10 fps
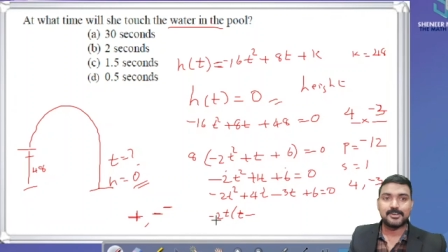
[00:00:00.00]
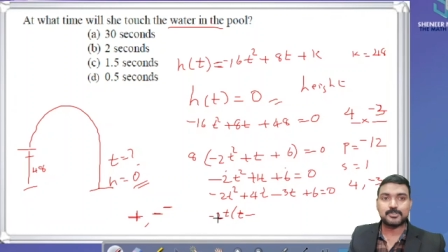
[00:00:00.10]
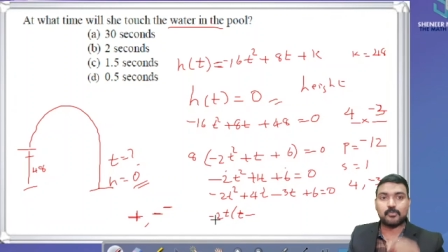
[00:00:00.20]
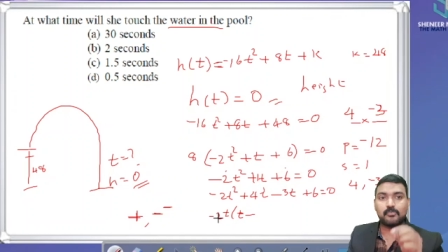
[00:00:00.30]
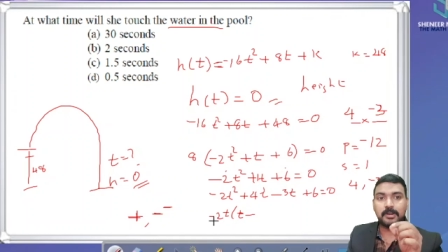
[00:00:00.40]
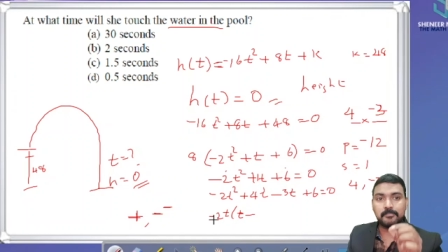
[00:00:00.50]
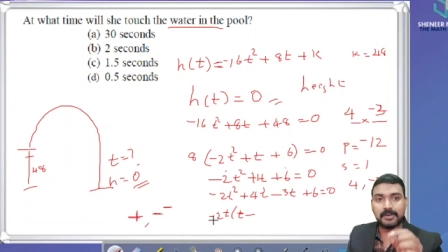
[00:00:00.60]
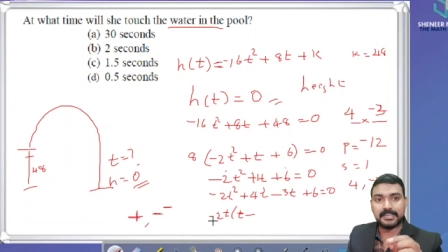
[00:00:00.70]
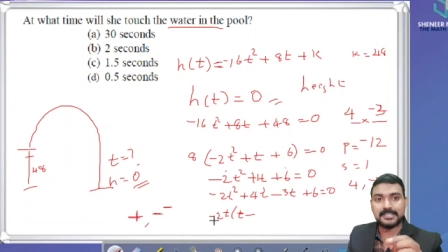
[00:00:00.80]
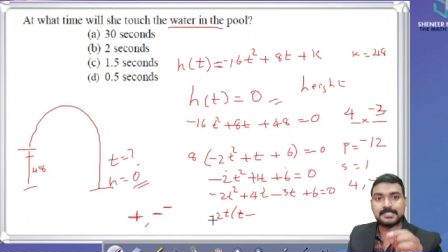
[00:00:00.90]
So one
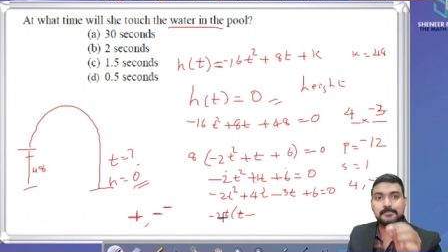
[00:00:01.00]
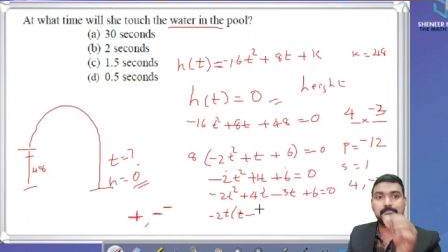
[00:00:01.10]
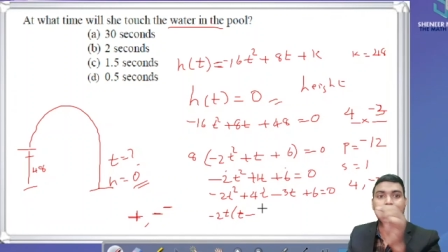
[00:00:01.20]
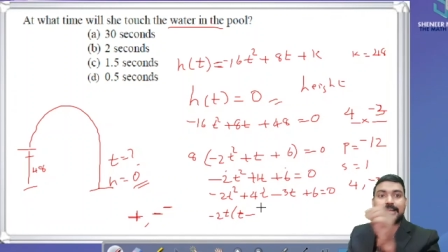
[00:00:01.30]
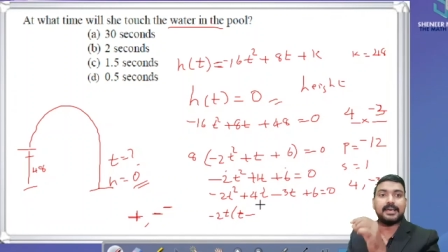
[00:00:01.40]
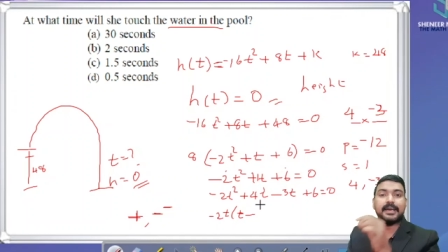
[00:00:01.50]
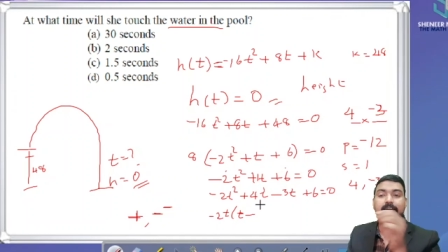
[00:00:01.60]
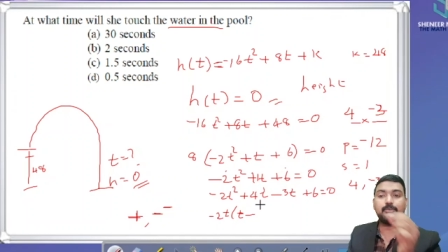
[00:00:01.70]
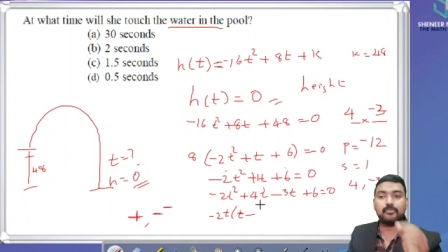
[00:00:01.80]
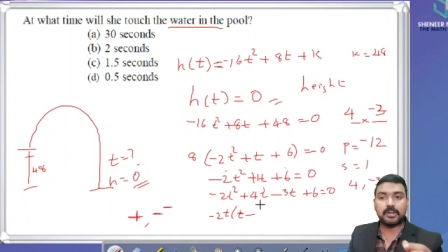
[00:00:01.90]
minus symbol
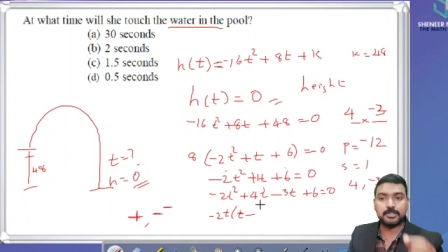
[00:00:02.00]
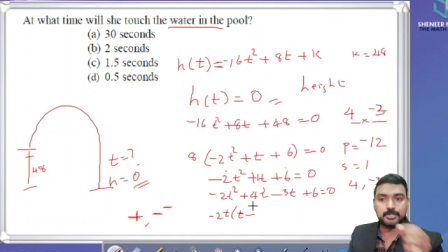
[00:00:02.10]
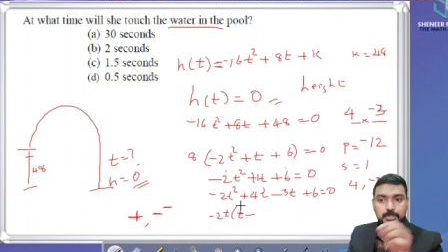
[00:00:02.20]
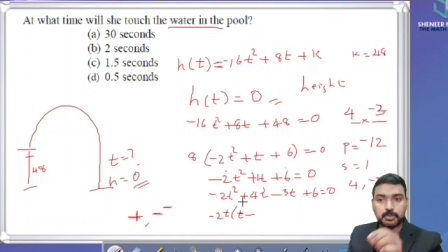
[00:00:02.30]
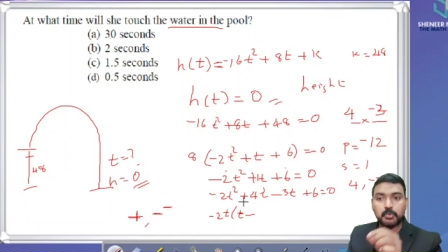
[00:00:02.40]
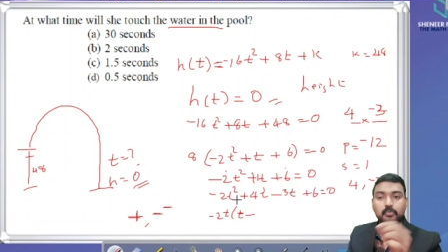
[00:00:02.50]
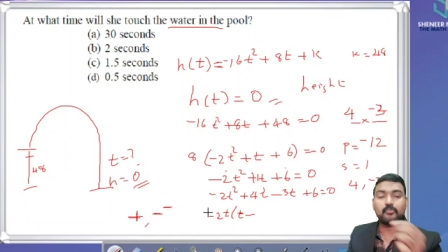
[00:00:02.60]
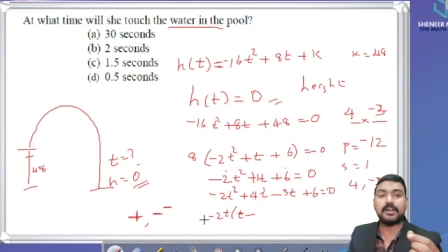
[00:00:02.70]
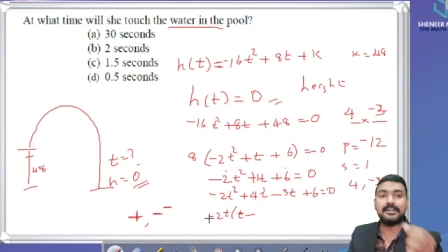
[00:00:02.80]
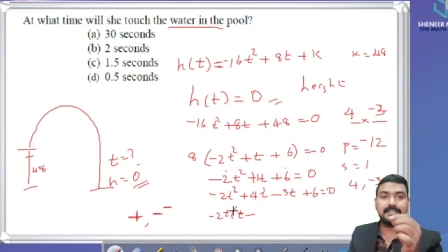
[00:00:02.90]
and one
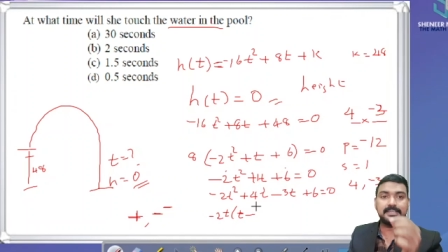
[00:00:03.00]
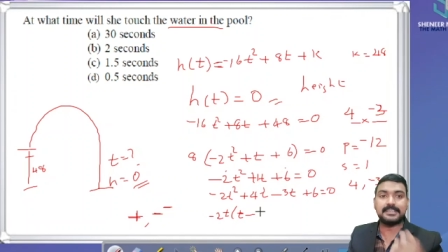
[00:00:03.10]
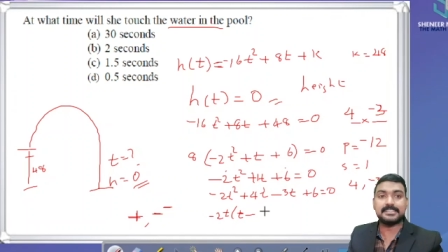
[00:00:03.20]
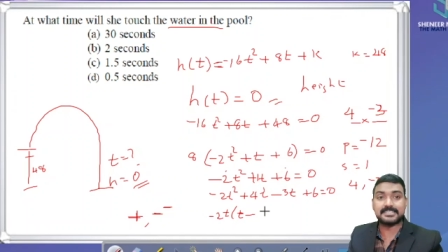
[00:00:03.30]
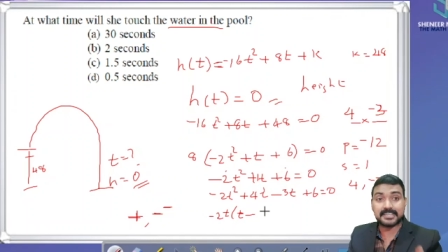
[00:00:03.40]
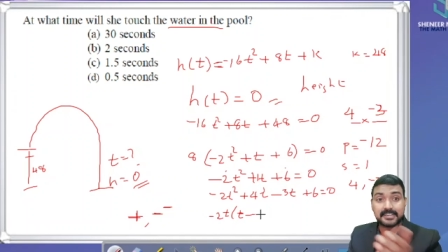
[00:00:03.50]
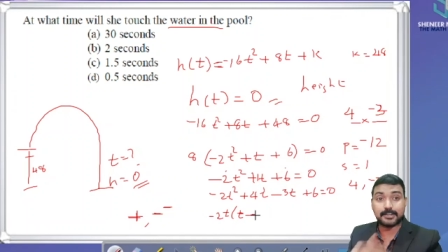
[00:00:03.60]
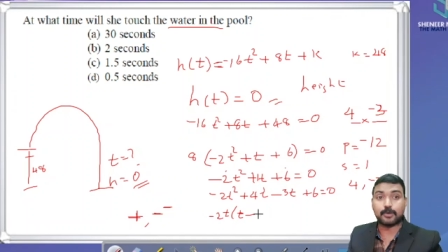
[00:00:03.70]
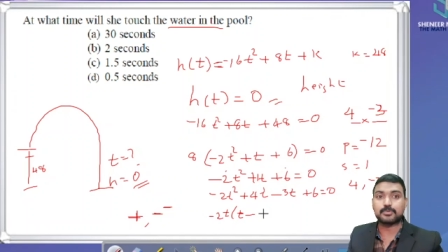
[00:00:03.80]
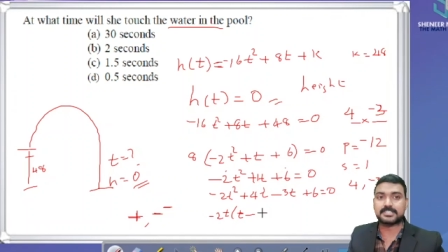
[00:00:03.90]
t is
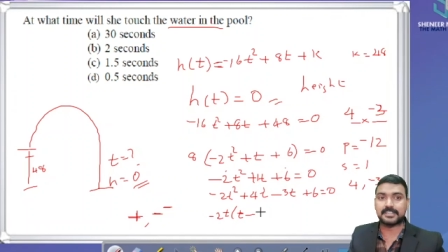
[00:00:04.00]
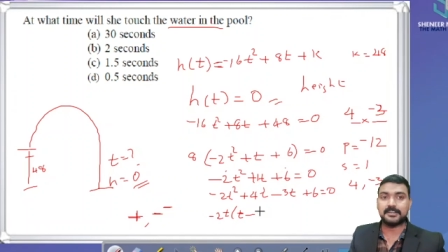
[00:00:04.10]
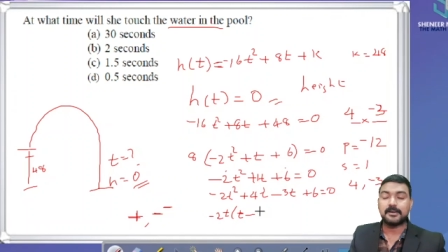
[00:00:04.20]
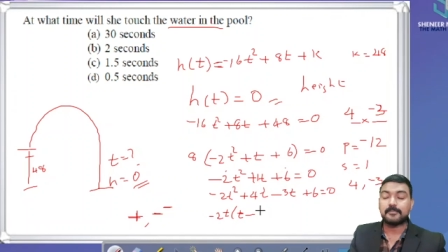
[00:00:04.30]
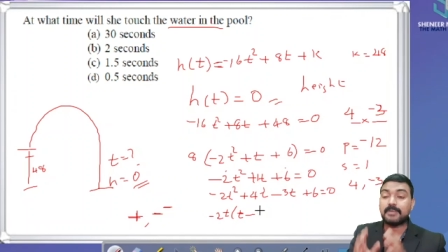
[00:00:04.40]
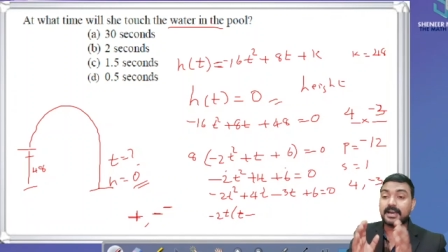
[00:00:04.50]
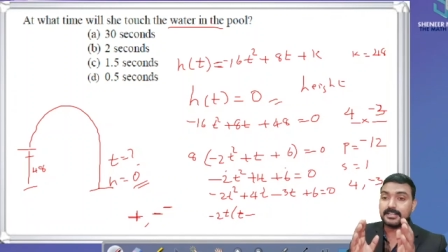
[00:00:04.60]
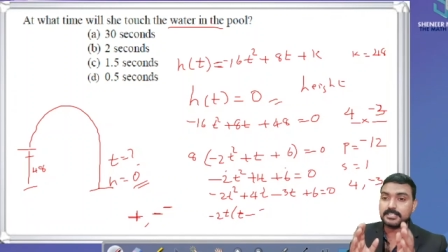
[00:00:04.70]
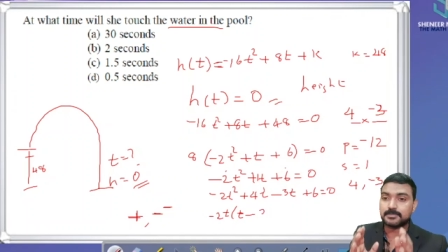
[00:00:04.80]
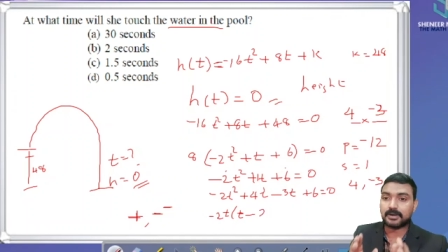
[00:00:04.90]
taken outside,
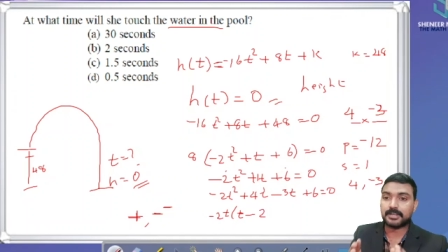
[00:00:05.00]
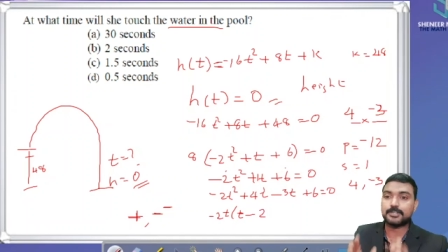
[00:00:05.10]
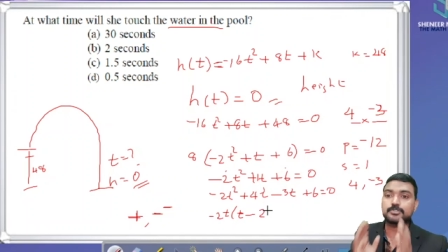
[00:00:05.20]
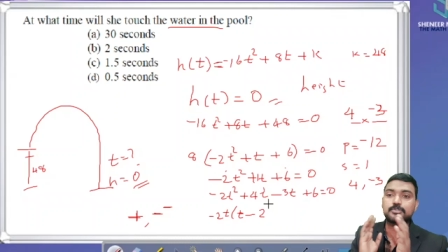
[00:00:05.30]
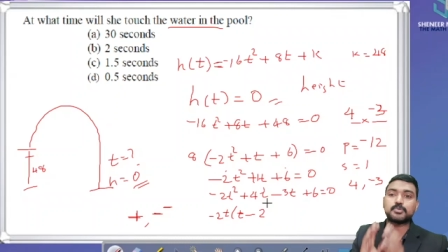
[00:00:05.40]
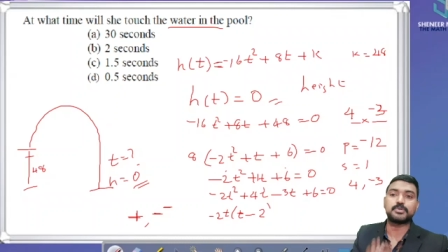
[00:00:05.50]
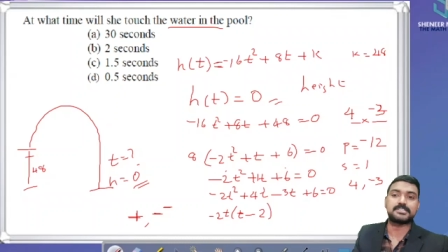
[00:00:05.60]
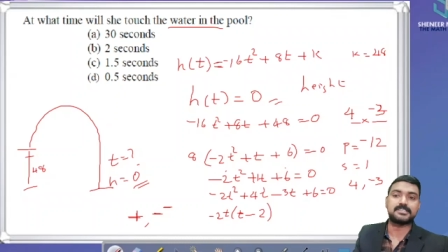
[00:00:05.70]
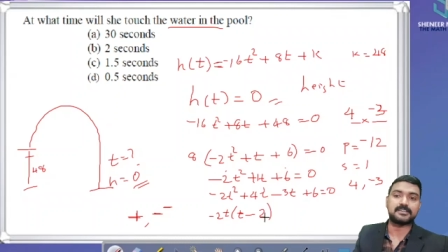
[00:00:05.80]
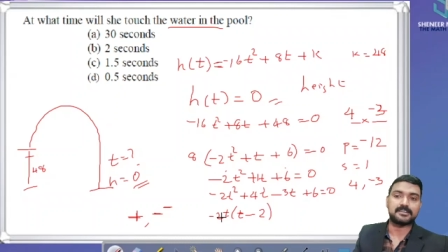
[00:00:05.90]
balance minus 2
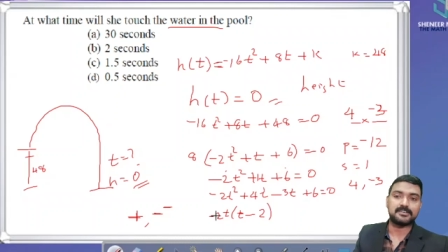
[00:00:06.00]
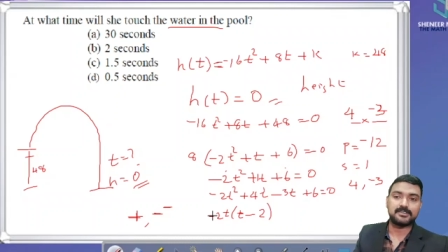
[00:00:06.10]
is there.